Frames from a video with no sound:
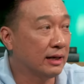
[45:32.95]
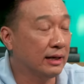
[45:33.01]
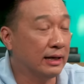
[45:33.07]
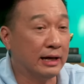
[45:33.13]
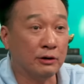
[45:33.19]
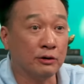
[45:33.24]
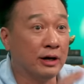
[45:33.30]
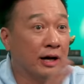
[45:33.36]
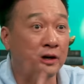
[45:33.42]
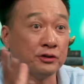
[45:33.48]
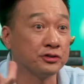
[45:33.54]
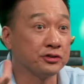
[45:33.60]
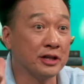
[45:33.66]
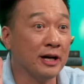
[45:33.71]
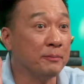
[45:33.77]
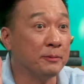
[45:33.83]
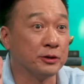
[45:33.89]
I don't know how you
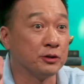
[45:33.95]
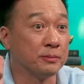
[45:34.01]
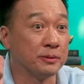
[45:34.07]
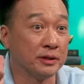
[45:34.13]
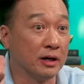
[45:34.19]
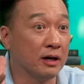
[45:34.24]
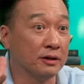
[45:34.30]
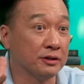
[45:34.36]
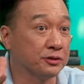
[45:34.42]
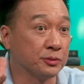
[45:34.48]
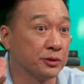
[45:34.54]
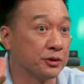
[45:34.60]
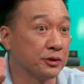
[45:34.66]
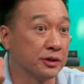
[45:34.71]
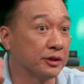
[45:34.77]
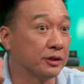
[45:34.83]
stop it, to be honest with you,